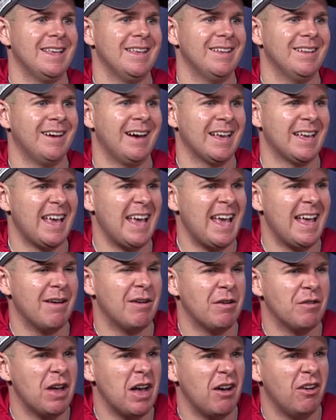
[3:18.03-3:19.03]
like.
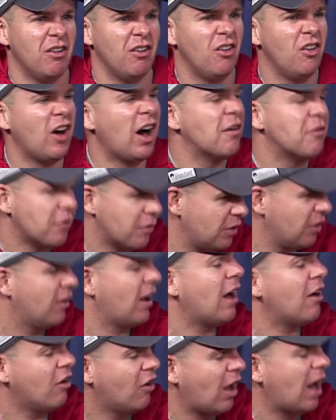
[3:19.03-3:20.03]

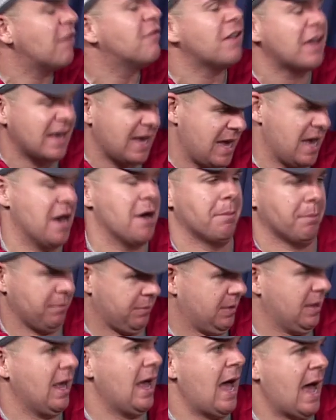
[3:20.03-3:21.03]
Loving him
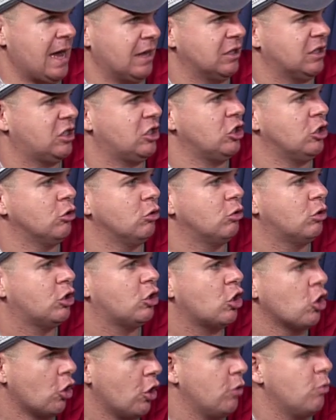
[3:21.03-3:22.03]
as you
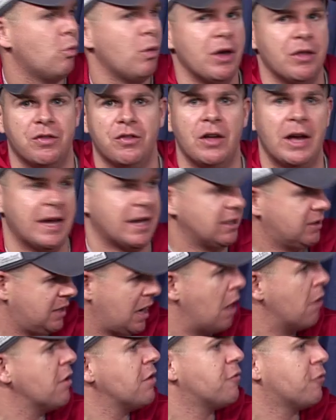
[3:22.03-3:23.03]
could with like a
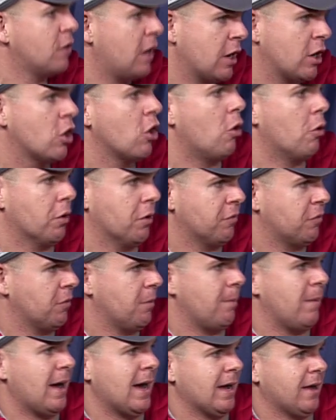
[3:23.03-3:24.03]
Terry Francona from
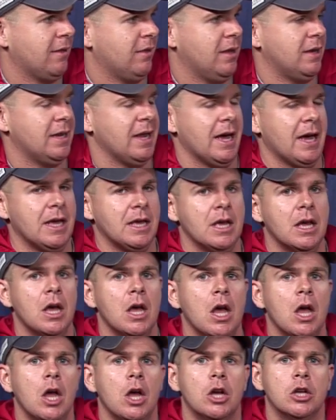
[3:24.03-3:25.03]
back in the day.
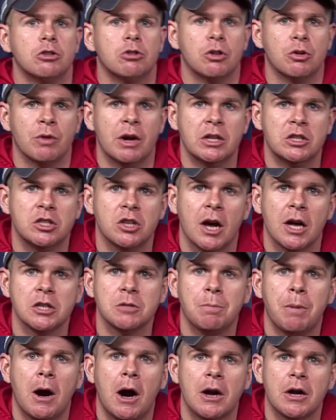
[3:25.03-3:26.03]
So the Red Sox
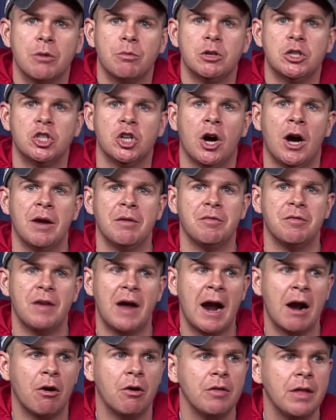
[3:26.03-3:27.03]
parted with John
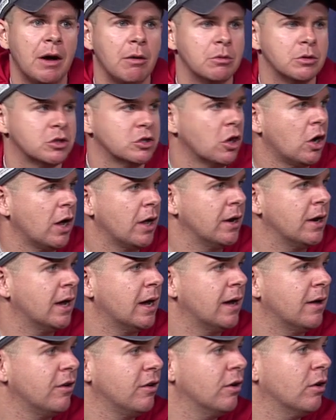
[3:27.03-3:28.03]
Farrell. That was on
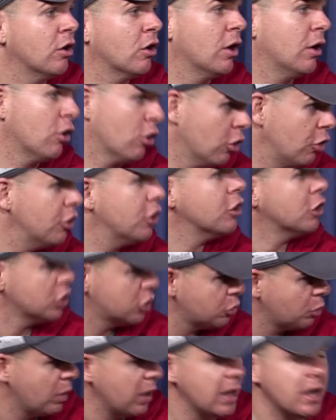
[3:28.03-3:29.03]
earlier
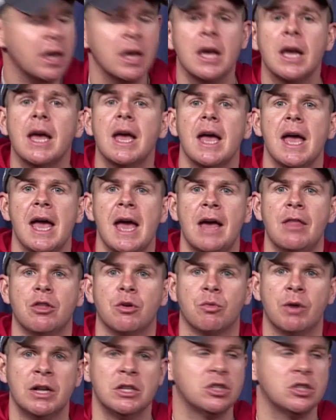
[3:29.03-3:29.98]
this week, and the Red